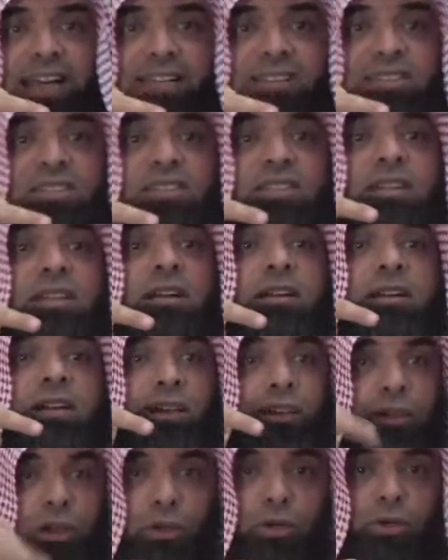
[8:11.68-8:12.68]
is
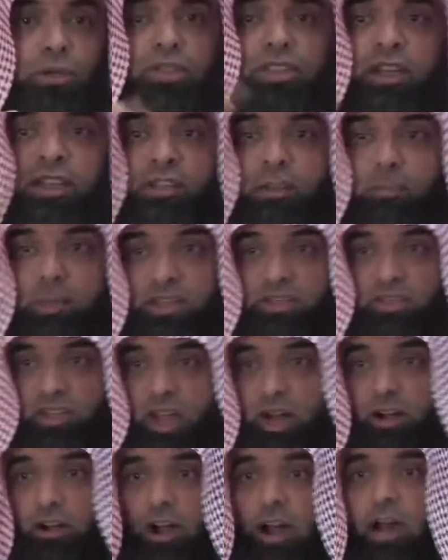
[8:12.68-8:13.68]
used in the
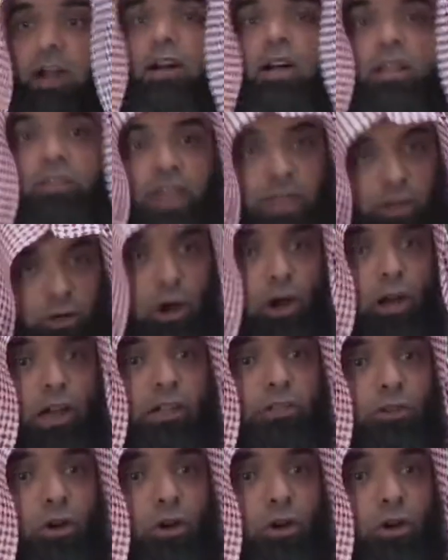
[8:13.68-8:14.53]
mascara. They call it